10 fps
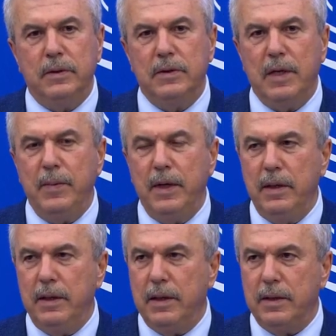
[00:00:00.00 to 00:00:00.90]
some
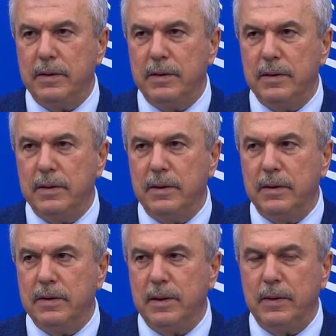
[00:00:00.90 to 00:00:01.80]
areas,
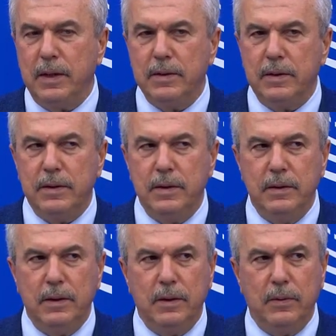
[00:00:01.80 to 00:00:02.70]
some clusters
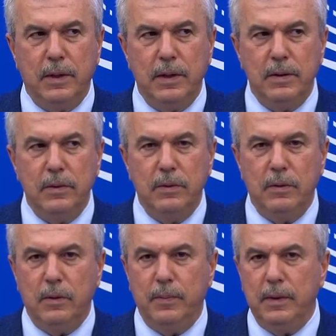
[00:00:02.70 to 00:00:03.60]
in the Horizon
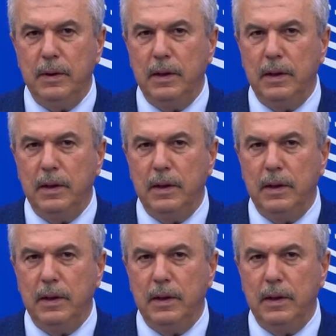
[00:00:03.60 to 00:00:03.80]
Europe,